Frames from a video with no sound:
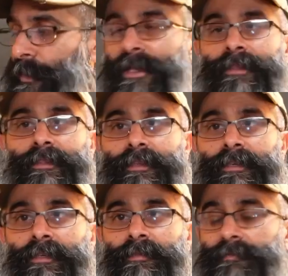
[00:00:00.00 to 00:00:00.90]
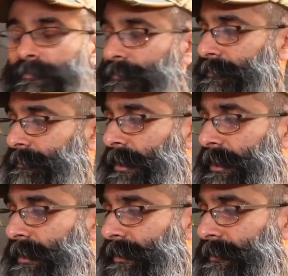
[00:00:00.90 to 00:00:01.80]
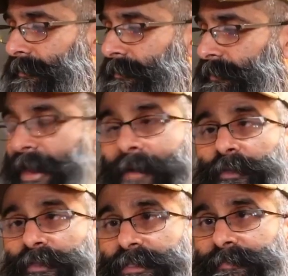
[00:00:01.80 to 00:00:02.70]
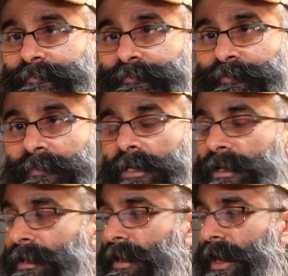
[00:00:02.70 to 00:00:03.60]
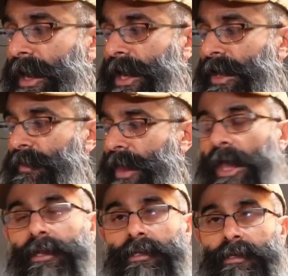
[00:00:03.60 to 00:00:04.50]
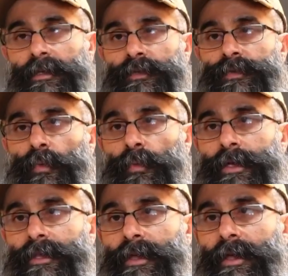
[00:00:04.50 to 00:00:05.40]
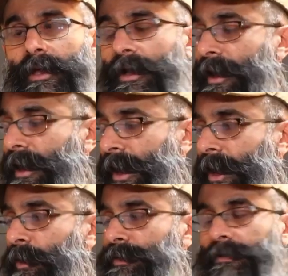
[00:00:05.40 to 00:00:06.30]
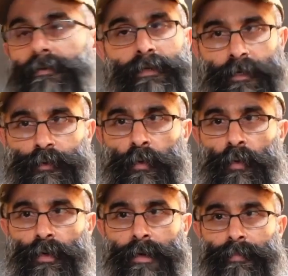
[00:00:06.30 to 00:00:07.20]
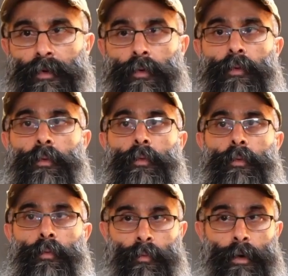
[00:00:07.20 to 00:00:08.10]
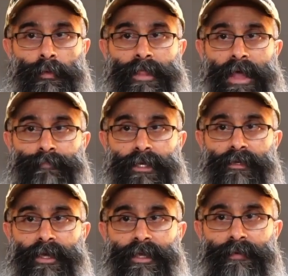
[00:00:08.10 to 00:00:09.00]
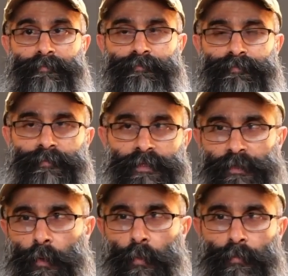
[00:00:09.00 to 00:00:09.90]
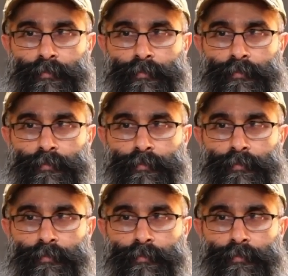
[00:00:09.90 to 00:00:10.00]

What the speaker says: with the camera system, and that is without the control grip. What would that be like? So